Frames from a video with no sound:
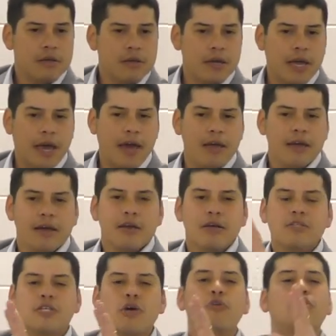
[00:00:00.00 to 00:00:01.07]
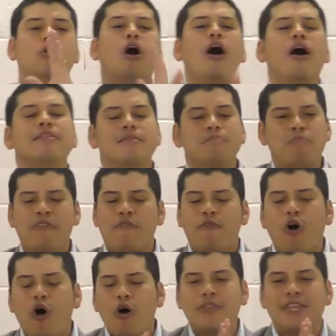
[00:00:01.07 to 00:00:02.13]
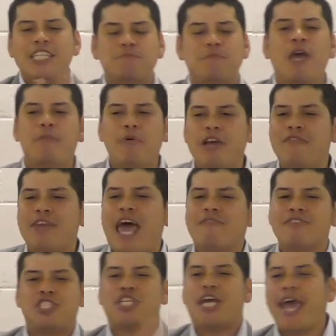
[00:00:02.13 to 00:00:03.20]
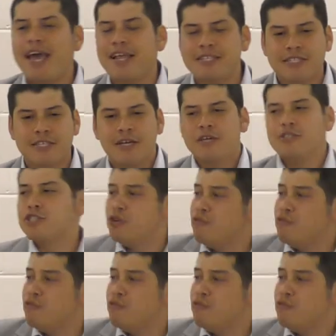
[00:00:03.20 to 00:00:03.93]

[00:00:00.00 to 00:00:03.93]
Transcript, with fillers: Okay? So God, before these people even have a chance to